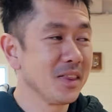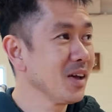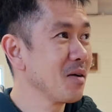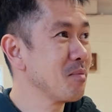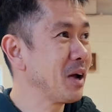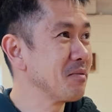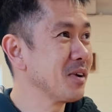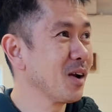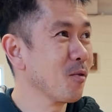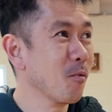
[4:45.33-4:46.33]
I think I might have
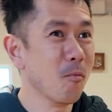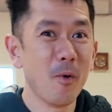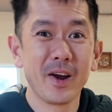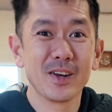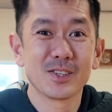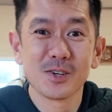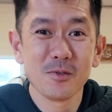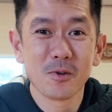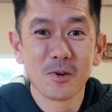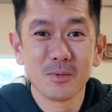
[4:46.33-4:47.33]
done 1 or
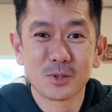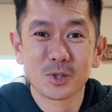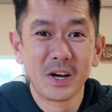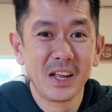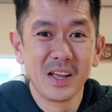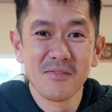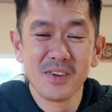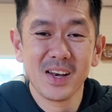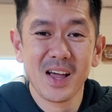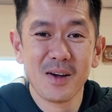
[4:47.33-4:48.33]
2 group training in
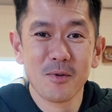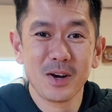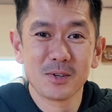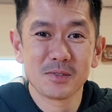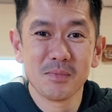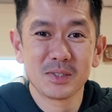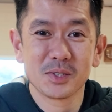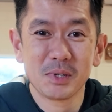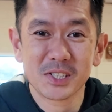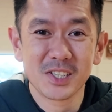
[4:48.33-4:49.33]
Vietnam when I was much,
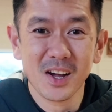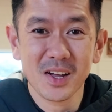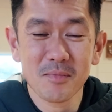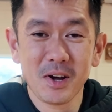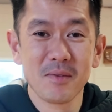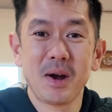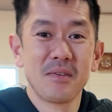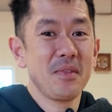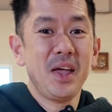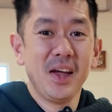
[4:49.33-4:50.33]
much younger. But apart
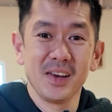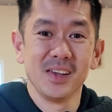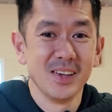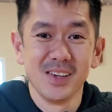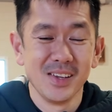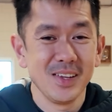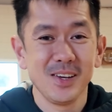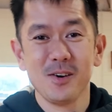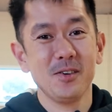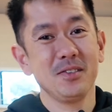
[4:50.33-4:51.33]
from that,
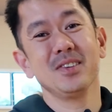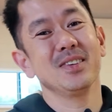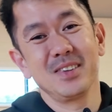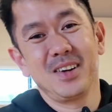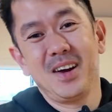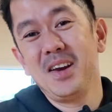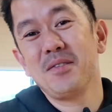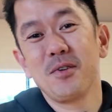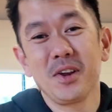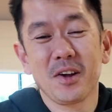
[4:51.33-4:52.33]
I
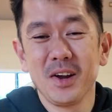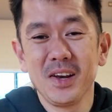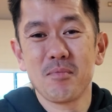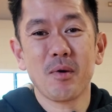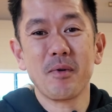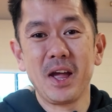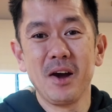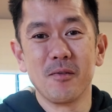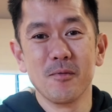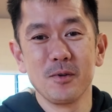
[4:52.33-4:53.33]
never really got any proper
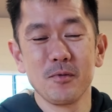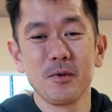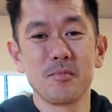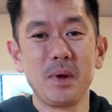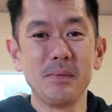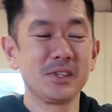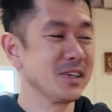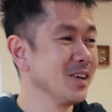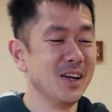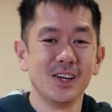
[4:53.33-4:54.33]
help with
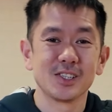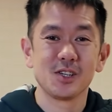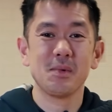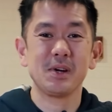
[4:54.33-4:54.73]
badminton. So